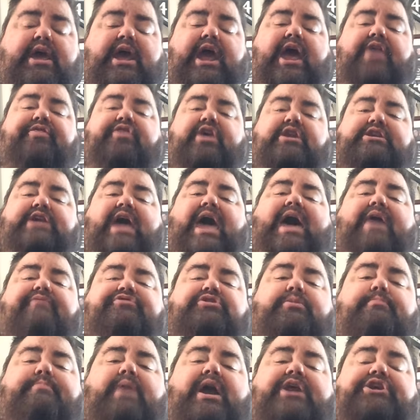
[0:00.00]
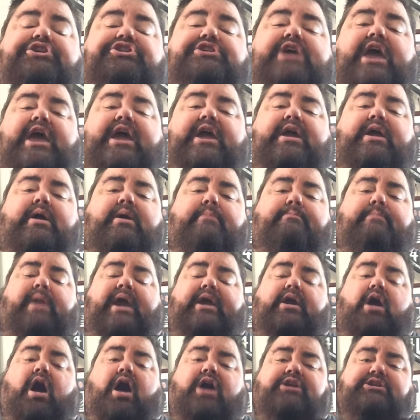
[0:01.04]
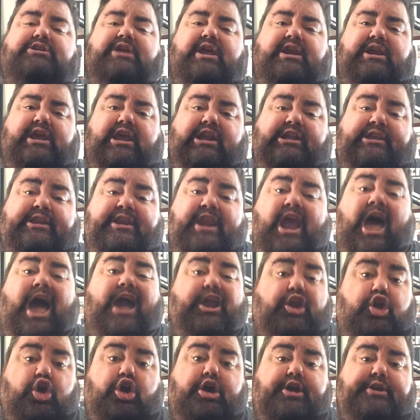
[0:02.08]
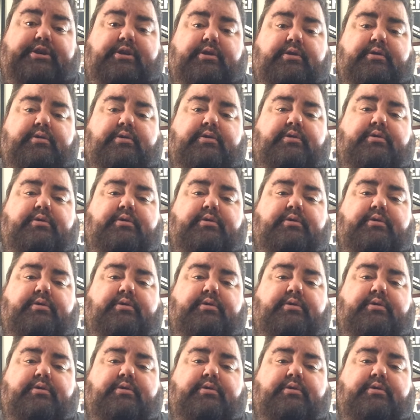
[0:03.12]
And then to have somebody say my content is not good